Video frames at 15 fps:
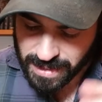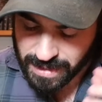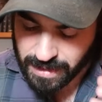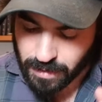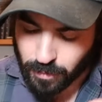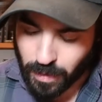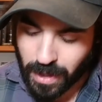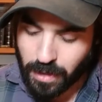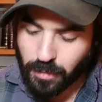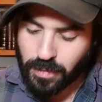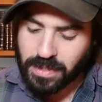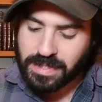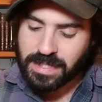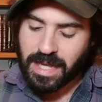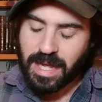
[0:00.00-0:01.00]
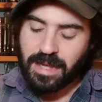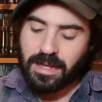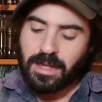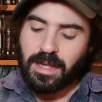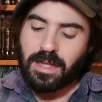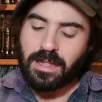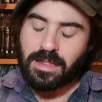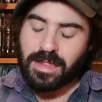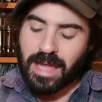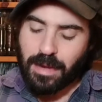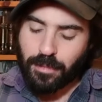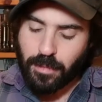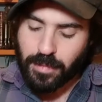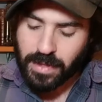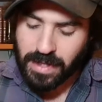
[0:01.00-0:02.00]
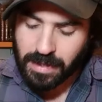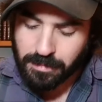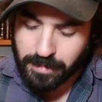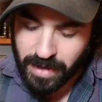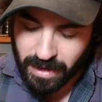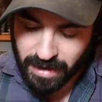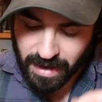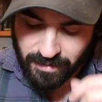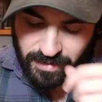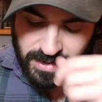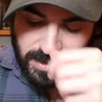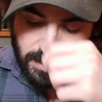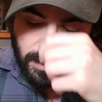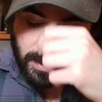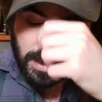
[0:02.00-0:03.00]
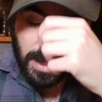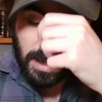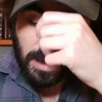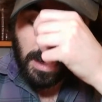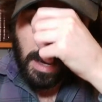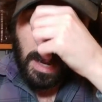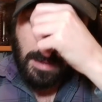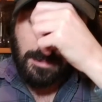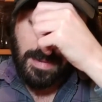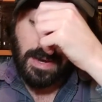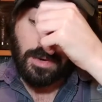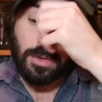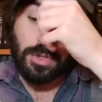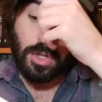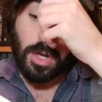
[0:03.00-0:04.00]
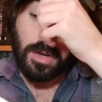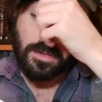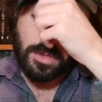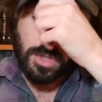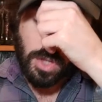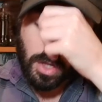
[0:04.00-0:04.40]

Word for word: second, why don't we say that when we compare every single year just like